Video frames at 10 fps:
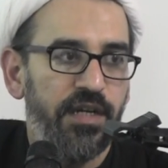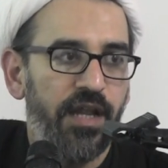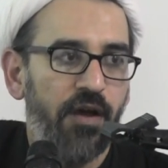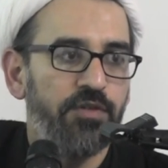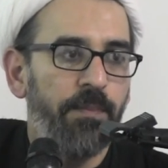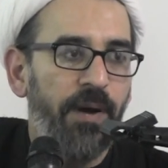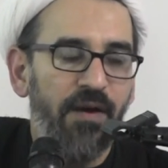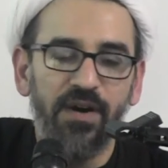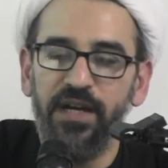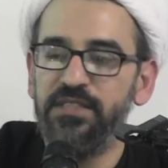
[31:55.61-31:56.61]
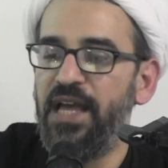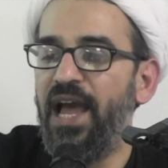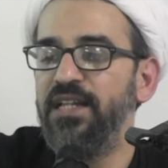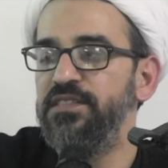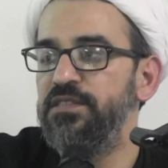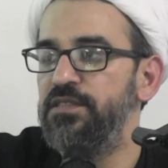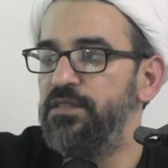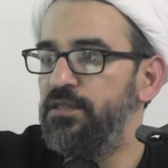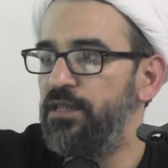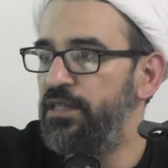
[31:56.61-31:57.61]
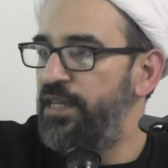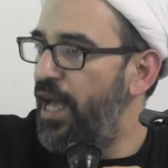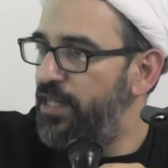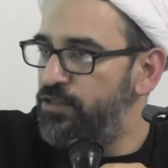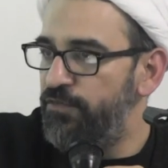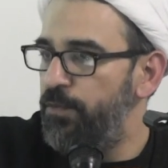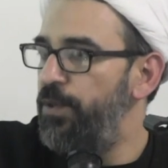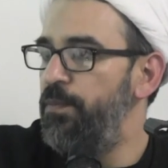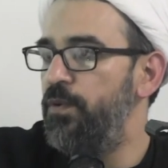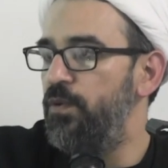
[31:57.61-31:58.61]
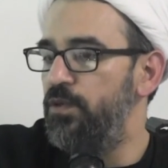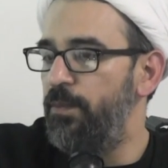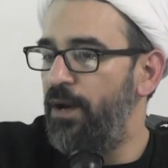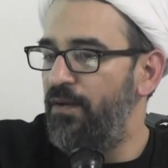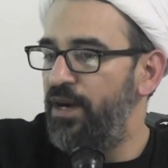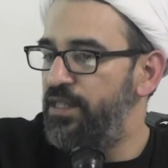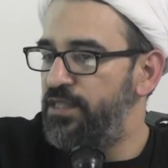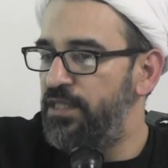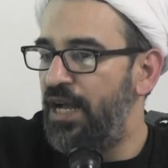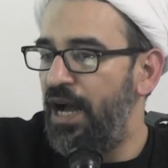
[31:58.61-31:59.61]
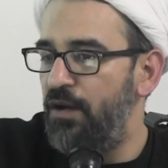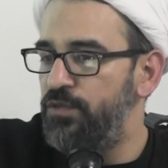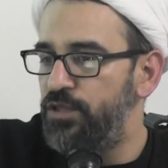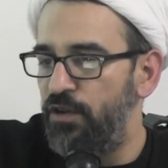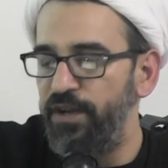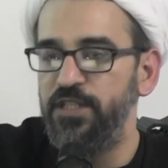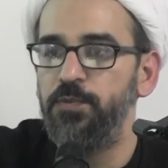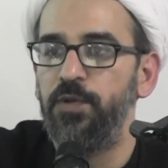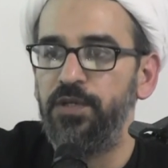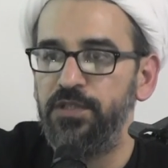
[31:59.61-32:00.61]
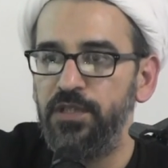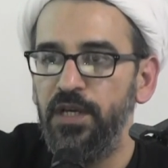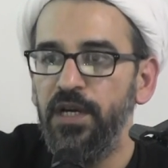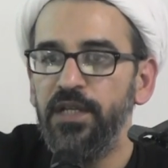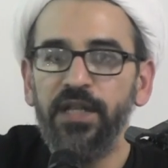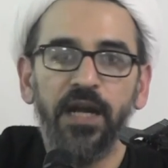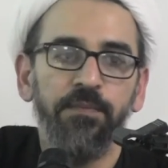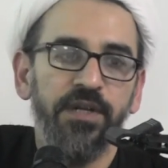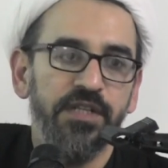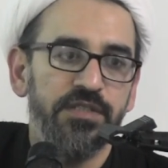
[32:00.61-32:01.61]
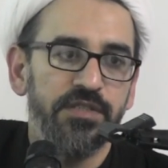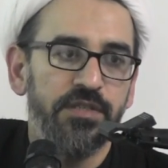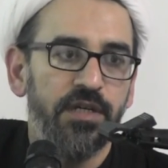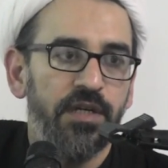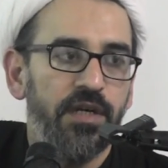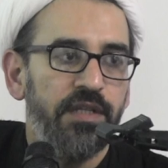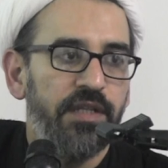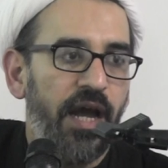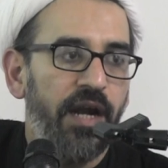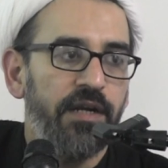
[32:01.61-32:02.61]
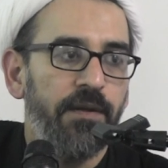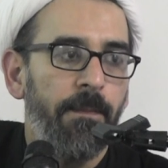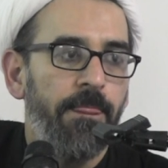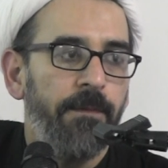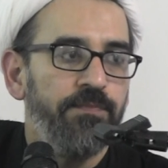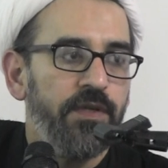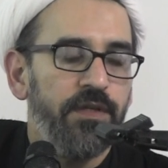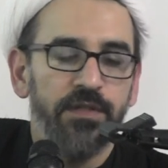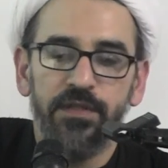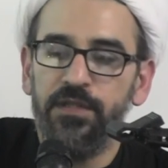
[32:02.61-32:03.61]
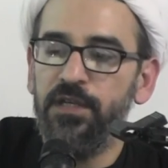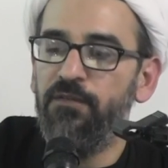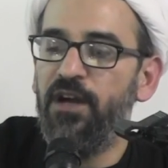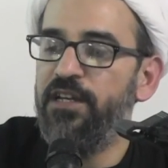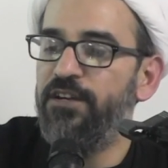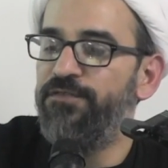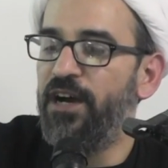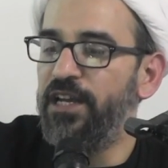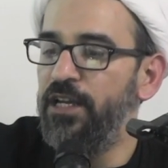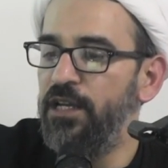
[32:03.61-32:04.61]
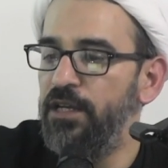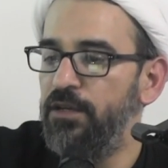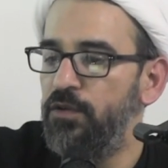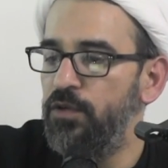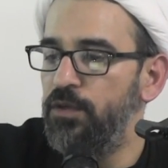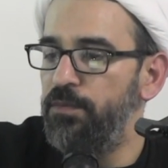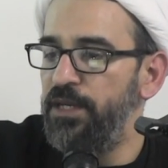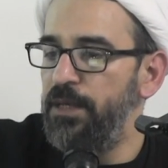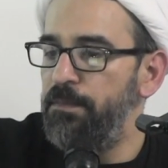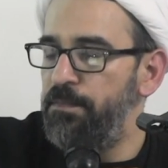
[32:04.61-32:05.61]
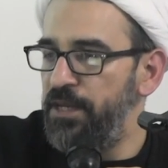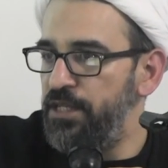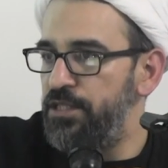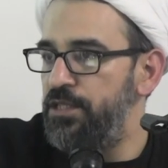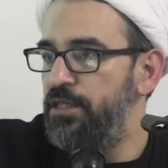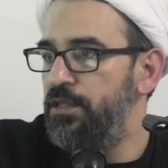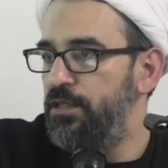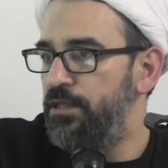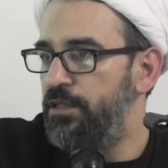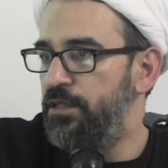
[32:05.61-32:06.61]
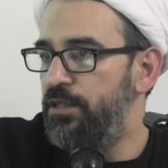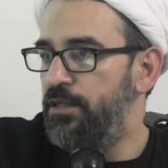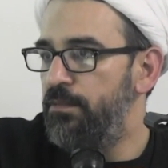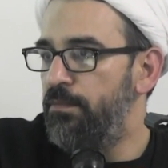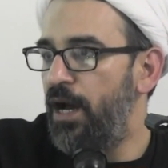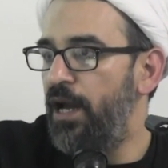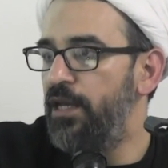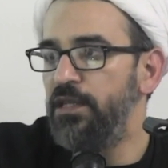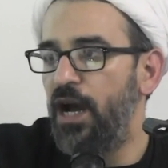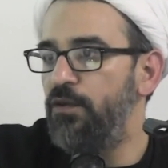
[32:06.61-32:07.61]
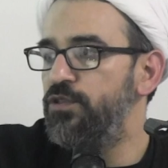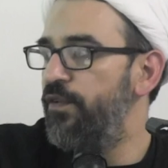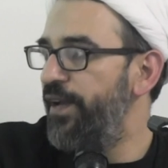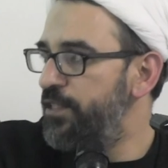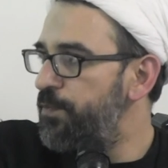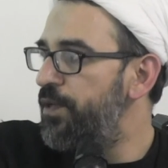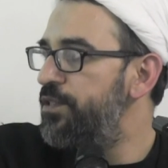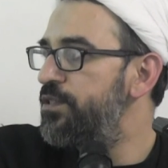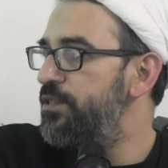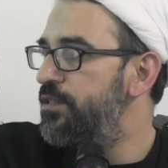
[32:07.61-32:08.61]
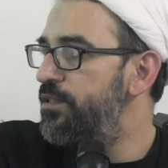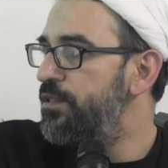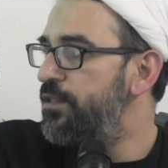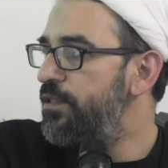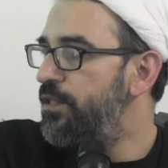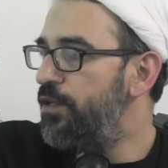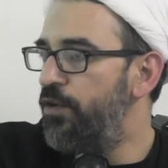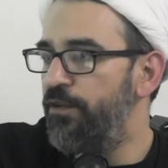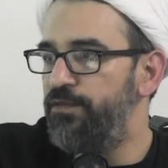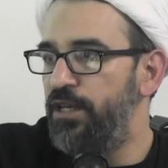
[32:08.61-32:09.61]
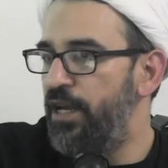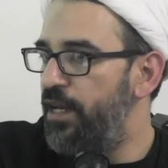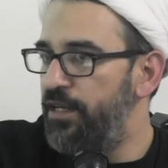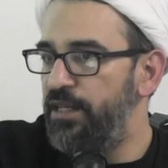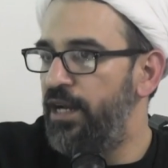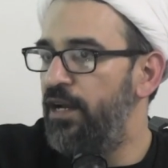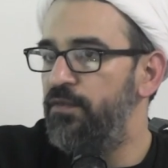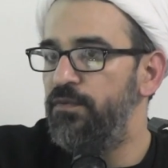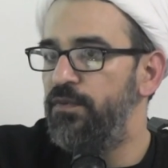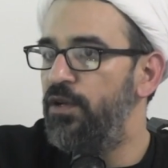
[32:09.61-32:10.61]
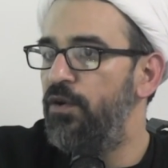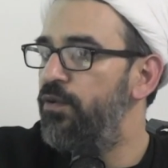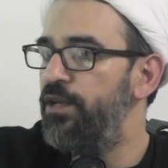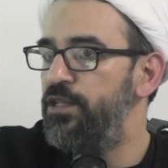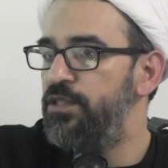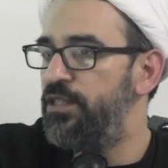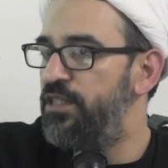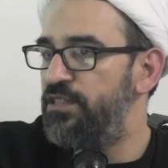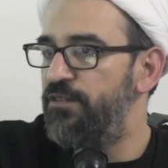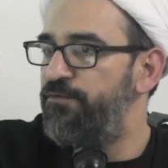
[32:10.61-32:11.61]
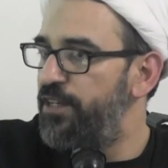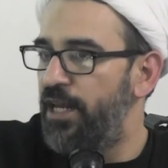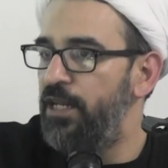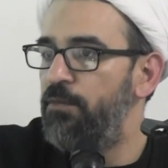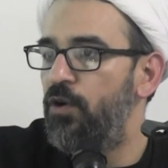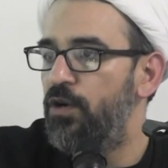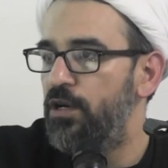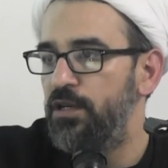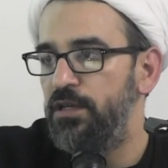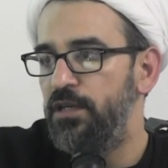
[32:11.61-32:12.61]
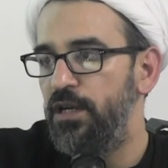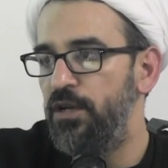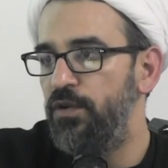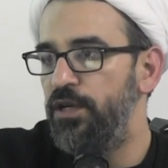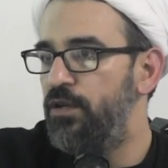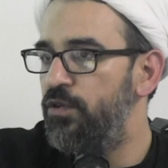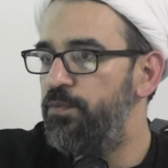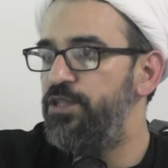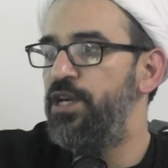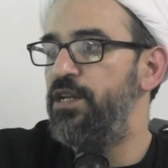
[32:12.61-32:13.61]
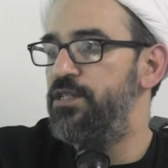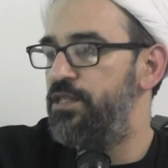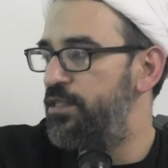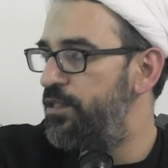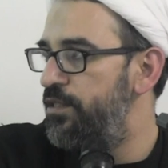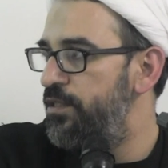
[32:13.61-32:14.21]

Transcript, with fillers: now the power is hands in the hands of the people. The power is in the council of experts. That means that the wali faqih could be impeached by the council of experts. You know, if they agree that you know he, he doesn't fit anymore, you know he could be changed.